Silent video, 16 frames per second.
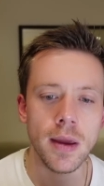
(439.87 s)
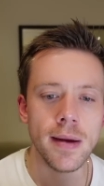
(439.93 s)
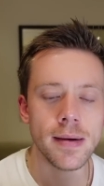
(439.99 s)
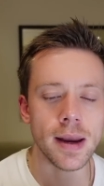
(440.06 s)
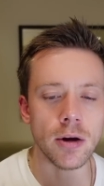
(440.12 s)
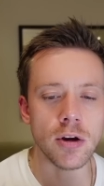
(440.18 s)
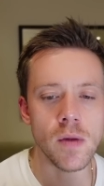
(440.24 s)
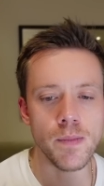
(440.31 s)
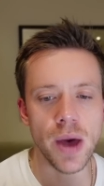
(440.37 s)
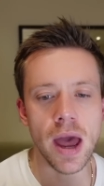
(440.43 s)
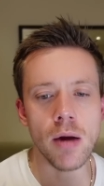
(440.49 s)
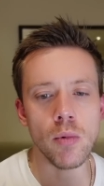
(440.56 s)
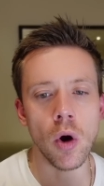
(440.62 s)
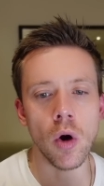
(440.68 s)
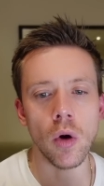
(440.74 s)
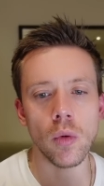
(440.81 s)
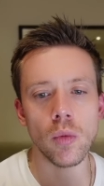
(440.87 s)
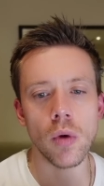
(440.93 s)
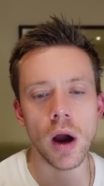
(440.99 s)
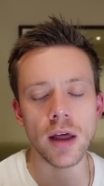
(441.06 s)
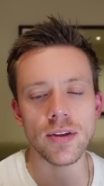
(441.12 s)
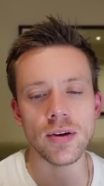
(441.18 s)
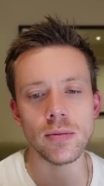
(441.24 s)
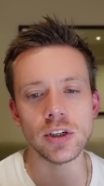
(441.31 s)
Now, compare what I
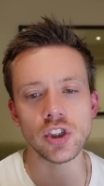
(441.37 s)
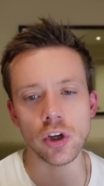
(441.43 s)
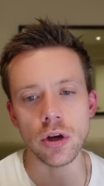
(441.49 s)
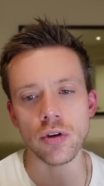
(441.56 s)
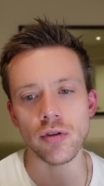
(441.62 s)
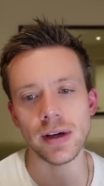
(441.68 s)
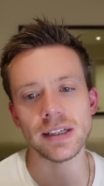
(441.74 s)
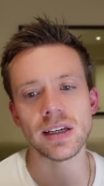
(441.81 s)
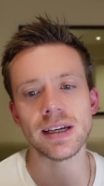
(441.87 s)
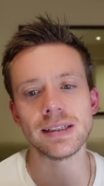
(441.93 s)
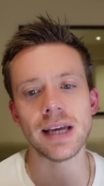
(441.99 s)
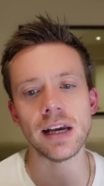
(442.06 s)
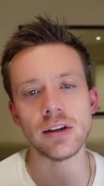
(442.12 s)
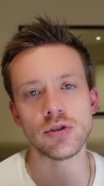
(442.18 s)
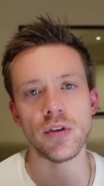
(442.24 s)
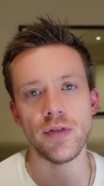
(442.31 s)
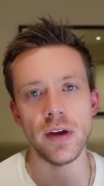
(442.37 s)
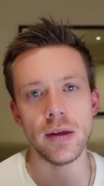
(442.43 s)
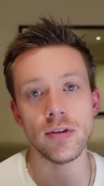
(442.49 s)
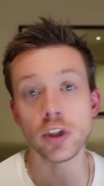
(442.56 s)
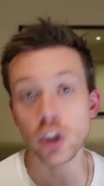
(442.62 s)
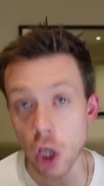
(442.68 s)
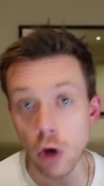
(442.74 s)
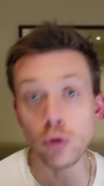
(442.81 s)
think we should agree is the catastrophe, the
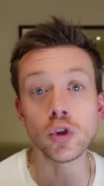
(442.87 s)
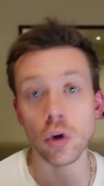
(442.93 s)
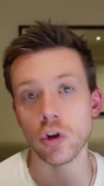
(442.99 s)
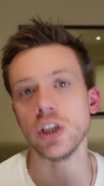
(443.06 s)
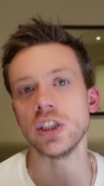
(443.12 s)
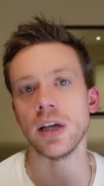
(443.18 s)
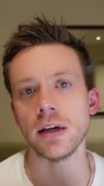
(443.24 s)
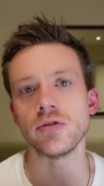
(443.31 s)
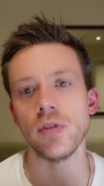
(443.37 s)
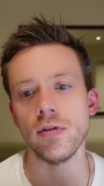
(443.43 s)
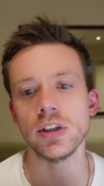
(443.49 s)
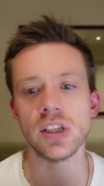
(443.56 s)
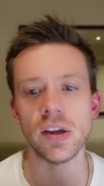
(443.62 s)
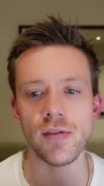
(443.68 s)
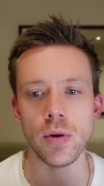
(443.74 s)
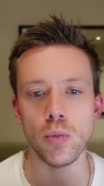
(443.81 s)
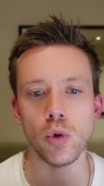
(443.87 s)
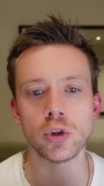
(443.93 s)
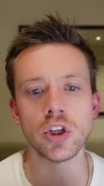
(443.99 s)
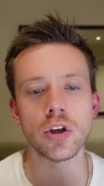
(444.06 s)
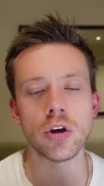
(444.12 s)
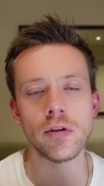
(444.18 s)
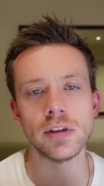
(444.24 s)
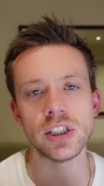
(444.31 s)
total catastrophe of the Syrian war, to
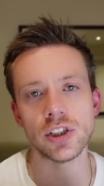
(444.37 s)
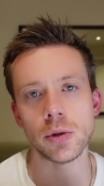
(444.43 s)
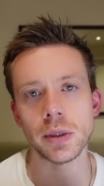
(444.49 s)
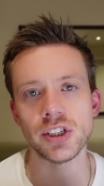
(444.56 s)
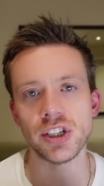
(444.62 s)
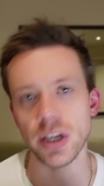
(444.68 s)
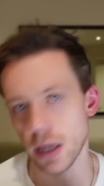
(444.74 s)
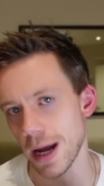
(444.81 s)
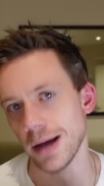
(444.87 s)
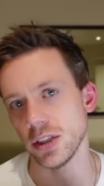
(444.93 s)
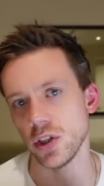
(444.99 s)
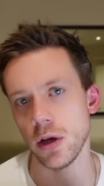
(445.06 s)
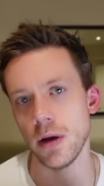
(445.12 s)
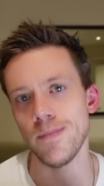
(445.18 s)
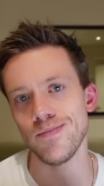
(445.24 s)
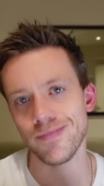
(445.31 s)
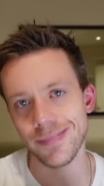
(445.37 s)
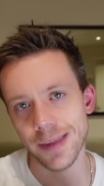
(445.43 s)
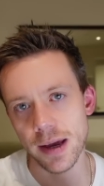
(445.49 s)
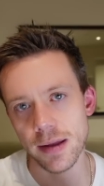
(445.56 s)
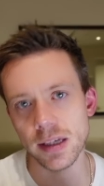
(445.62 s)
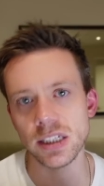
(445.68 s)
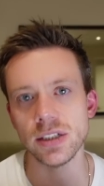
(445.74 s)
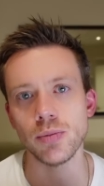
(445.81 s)
the current situation in Gaza. And
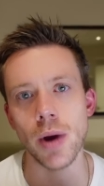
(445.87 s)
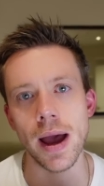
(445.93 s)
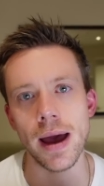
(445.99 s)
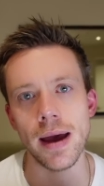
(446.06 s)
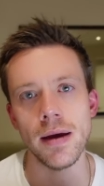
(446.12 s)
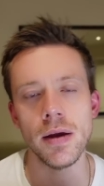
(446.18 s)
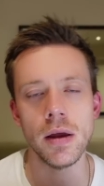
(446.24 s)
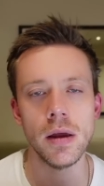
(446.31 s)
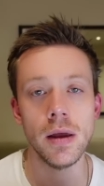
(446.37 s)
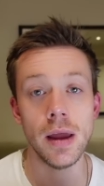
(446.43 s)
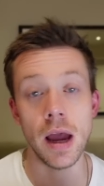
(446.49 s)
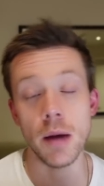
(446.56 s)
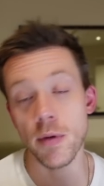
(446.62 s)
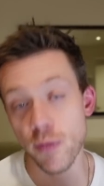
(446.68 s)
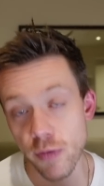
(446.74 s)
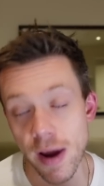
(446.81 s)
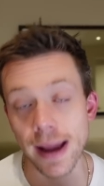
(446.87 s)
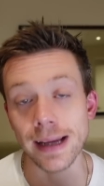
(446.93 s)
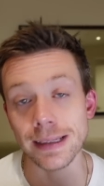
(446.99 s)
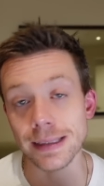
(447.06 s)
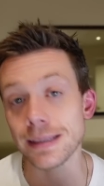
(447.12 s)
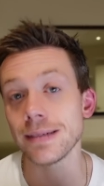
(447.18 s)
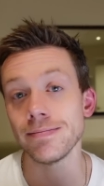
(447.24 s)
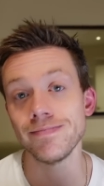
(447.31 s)
this is where I'm afraid
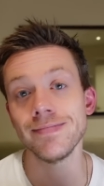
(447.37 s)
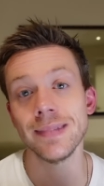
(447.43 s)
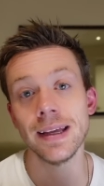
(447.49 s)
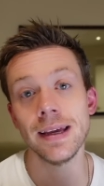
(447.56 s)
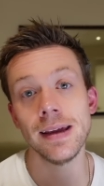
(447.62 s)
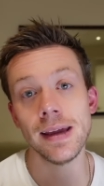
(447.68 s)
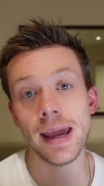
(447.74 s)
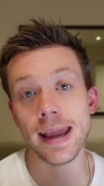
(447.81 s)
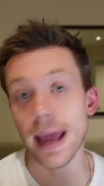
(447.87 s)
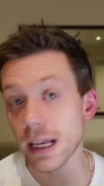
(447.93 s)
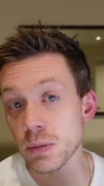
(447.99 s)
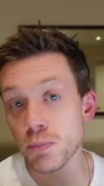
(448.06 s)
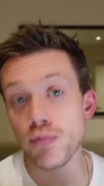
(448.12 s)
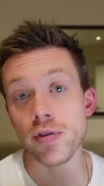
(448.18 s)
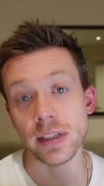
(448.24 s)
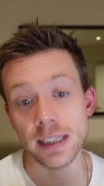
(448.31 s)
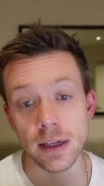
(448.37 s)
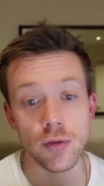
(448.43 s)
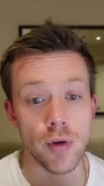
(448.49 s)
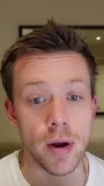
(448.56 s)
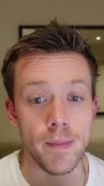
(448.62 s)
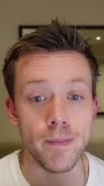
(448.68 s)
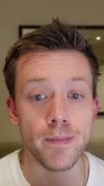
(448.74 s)
it gets pretty grim.